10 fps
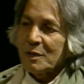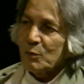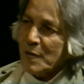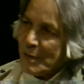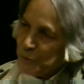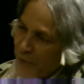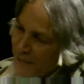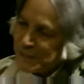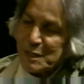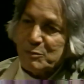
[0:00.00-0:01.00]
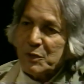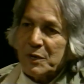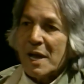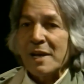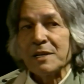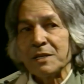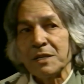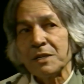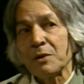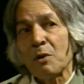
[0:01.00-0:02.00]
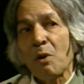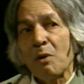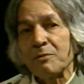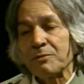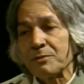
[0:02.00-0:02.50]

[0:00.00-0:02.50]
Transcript: We have to accept the reality of